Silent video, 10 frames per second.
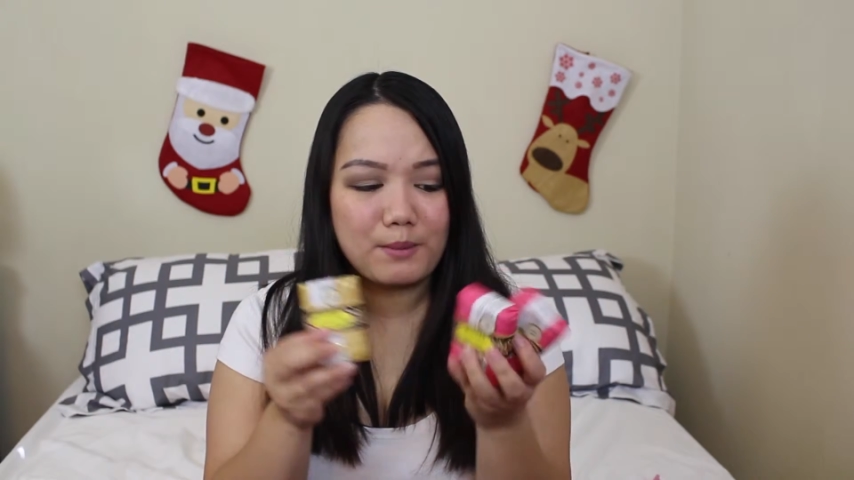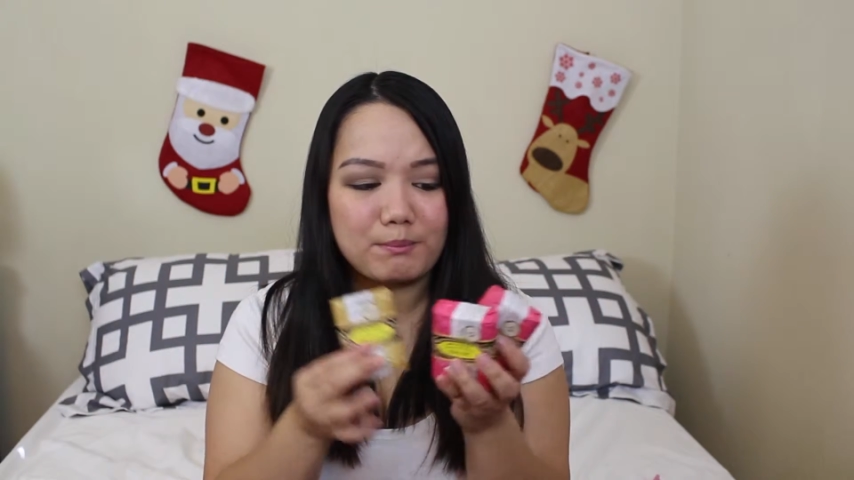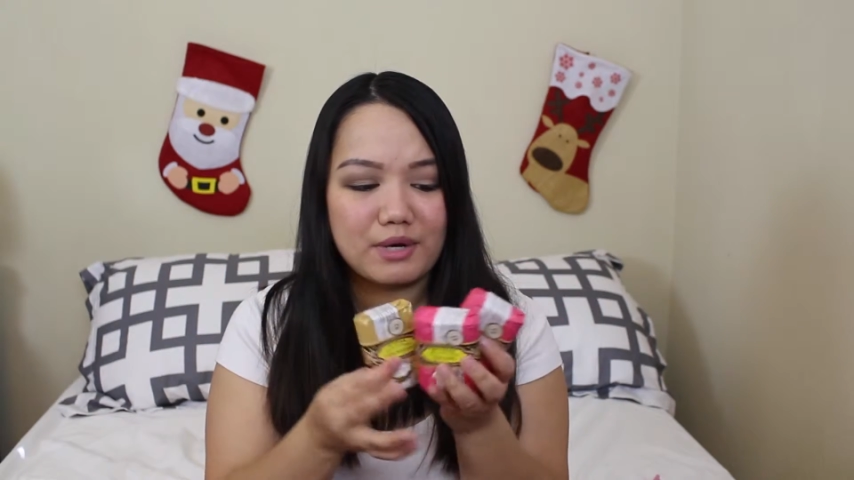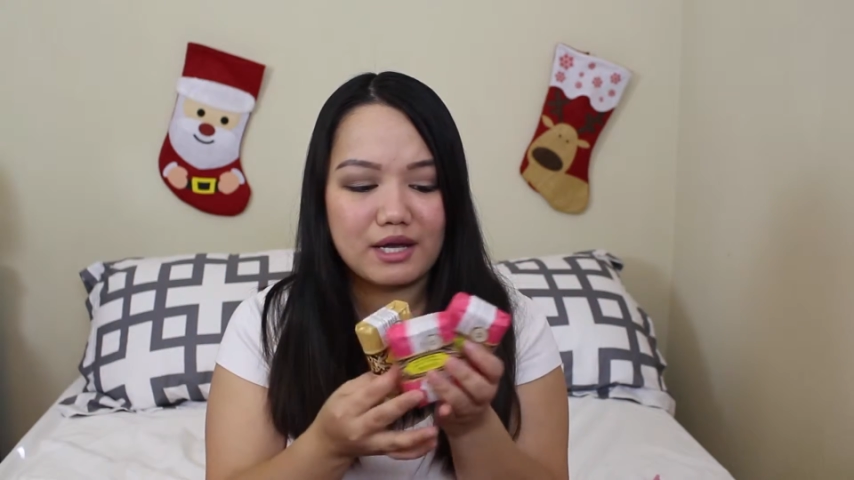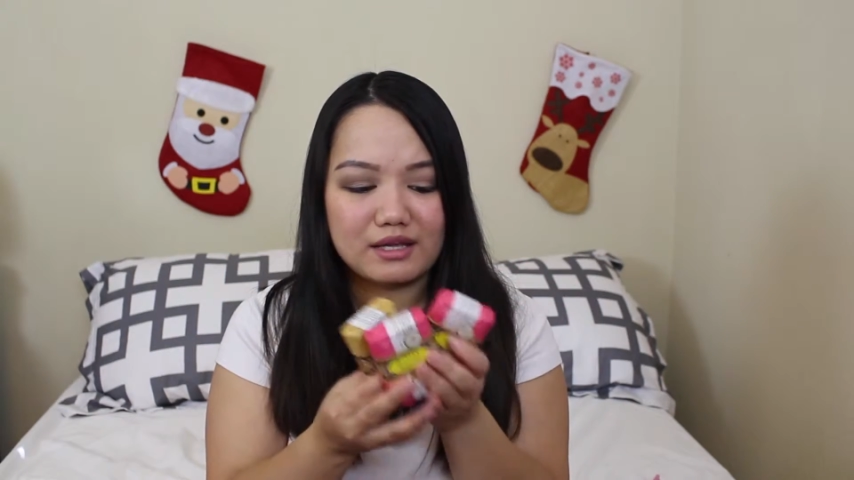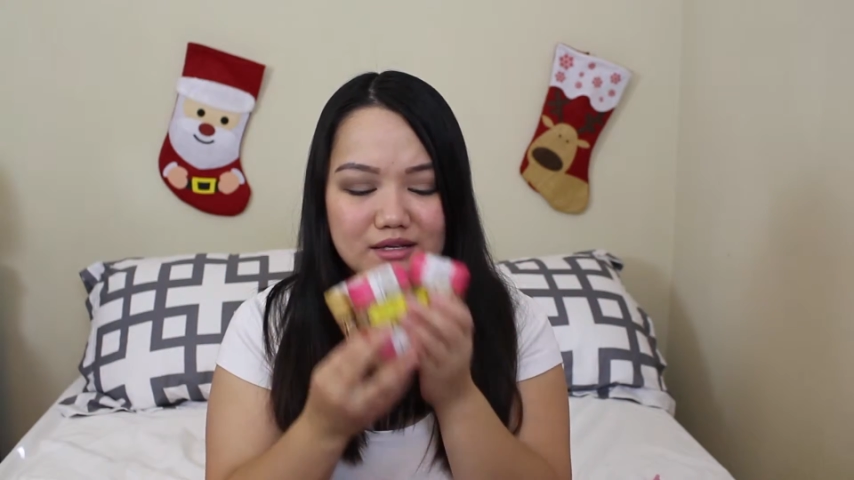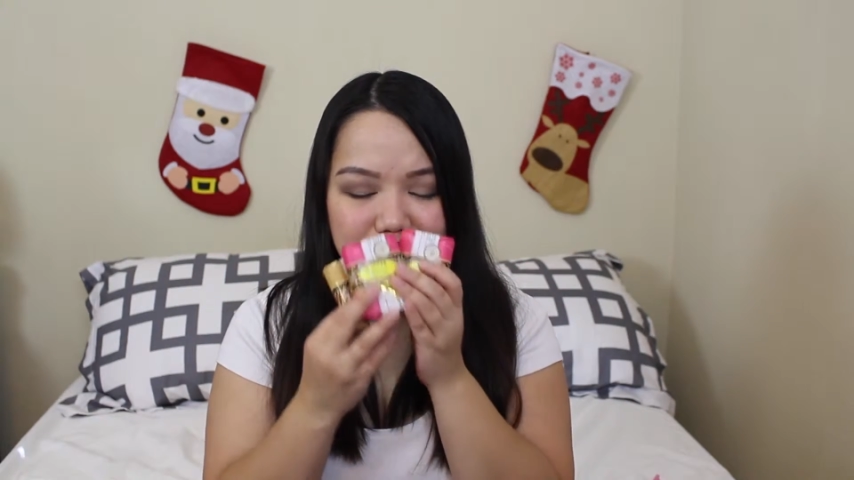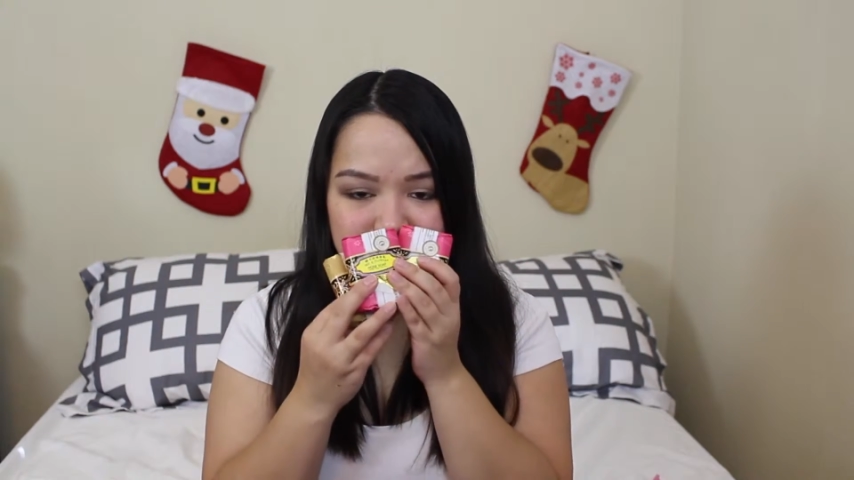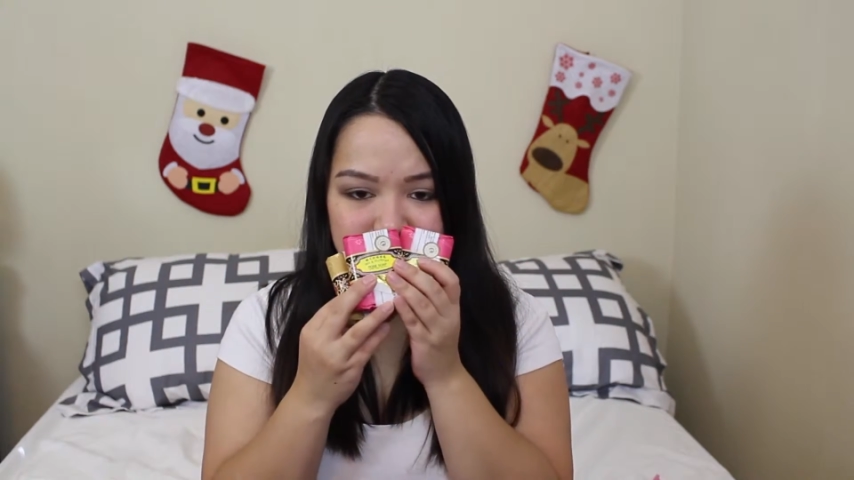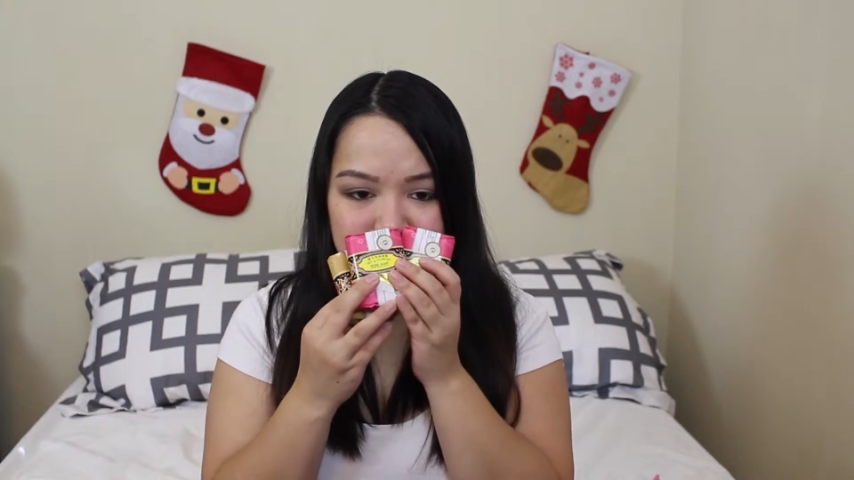but
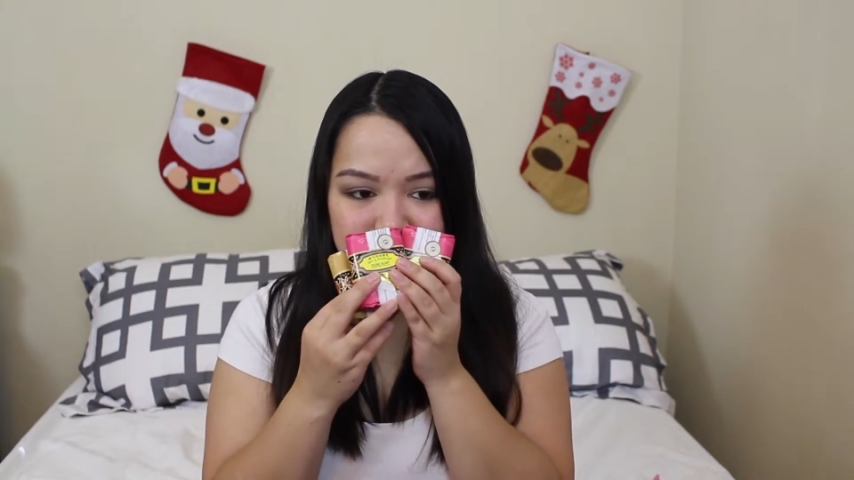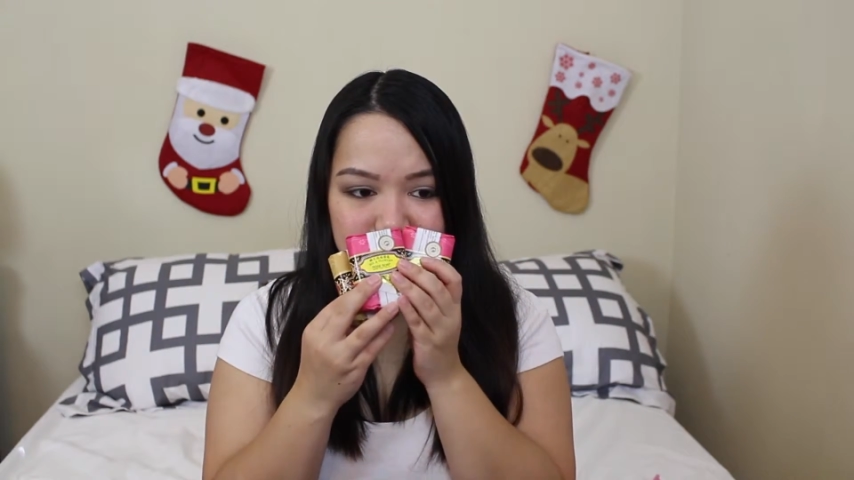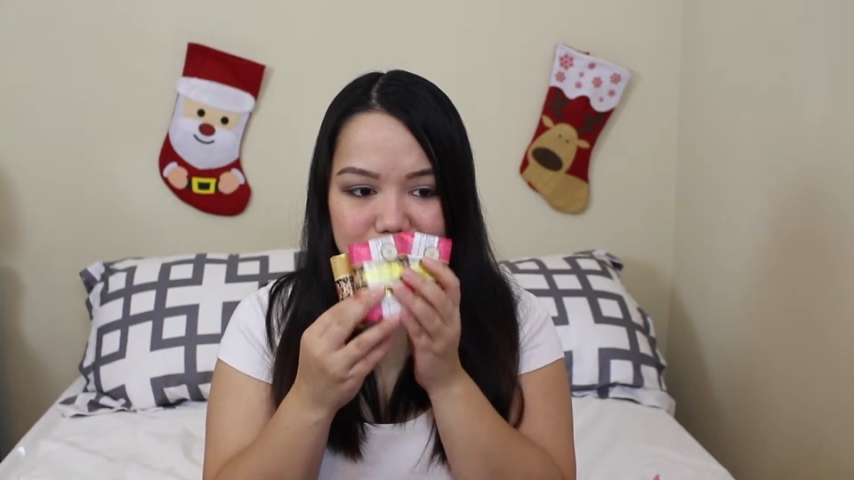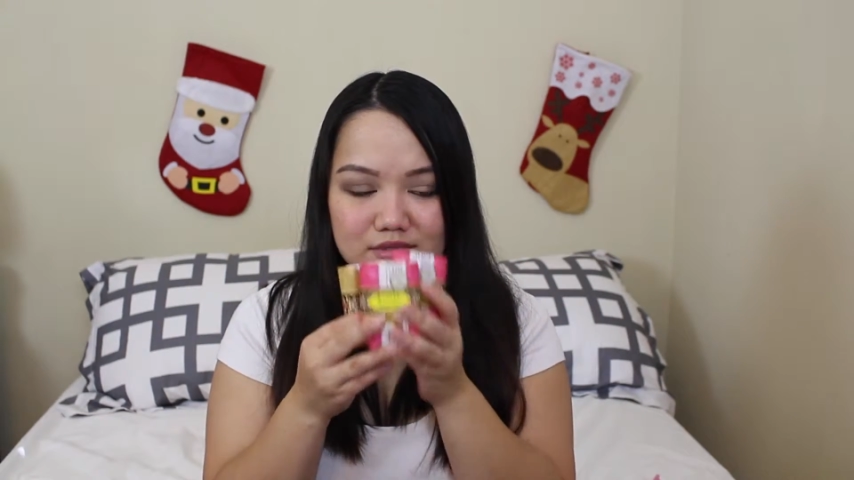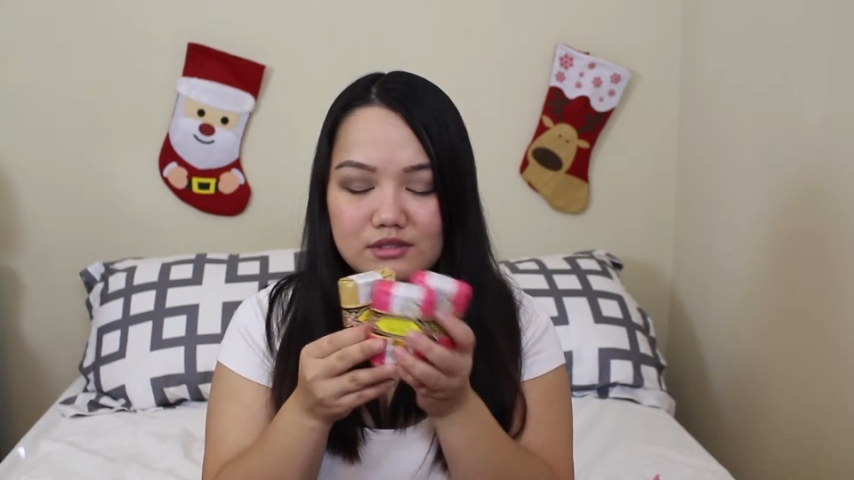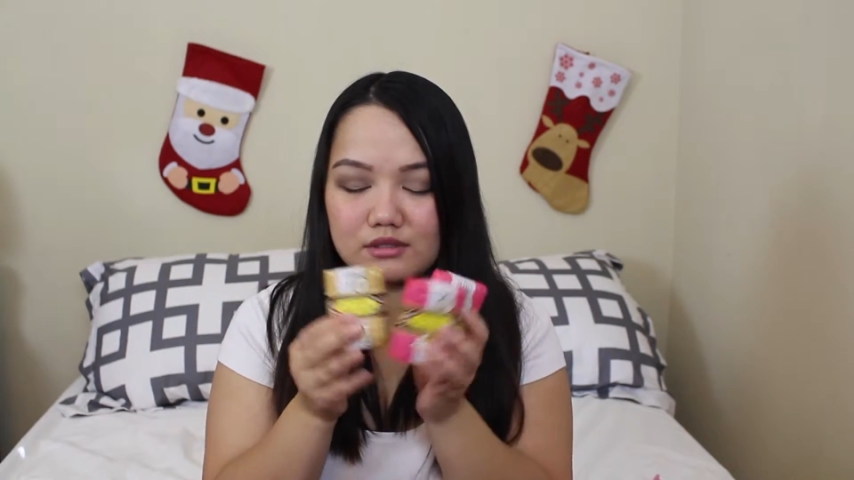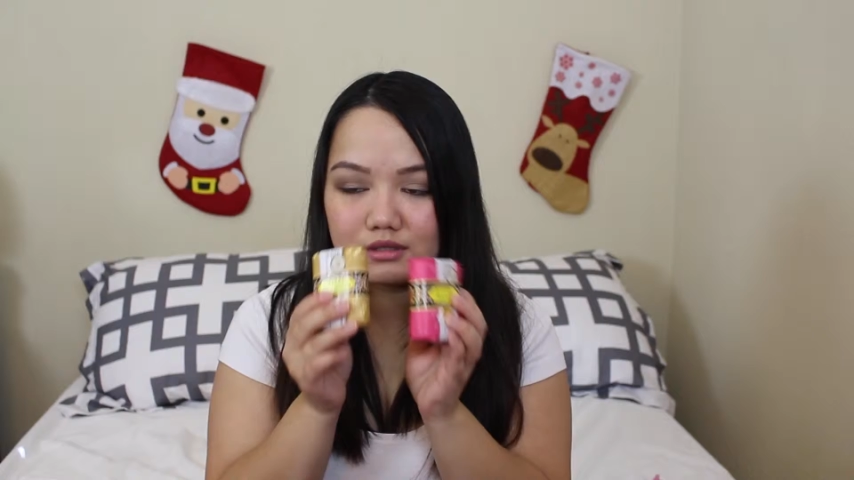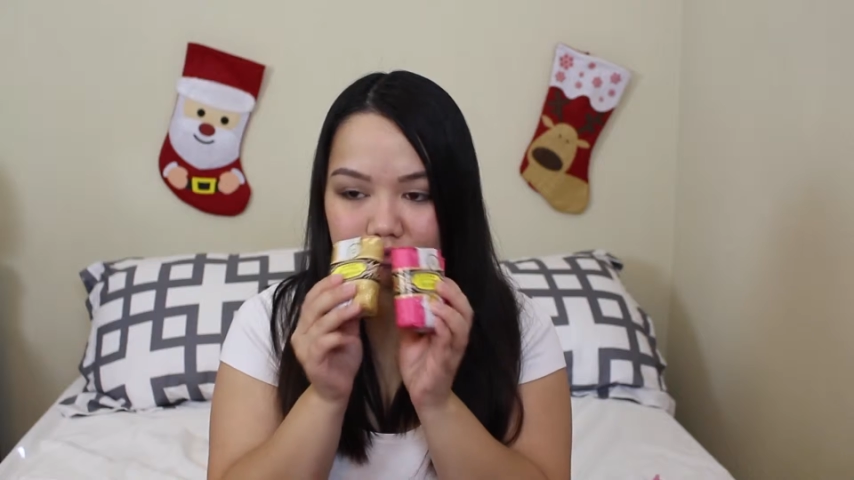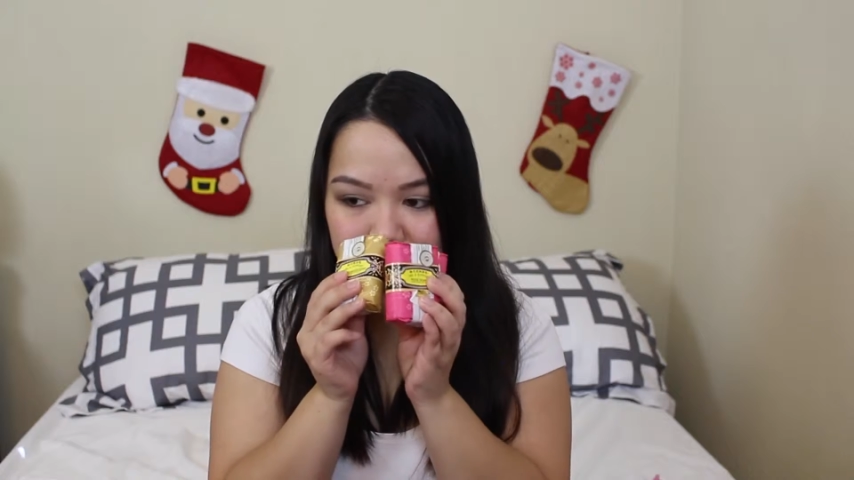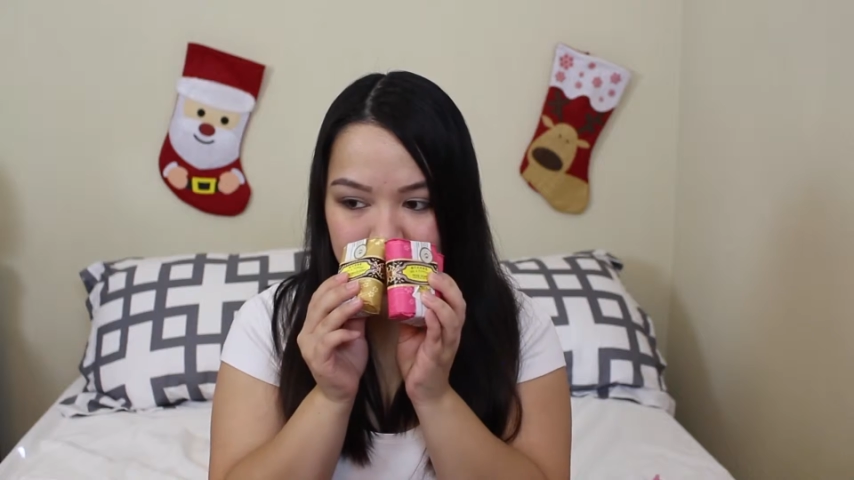oh,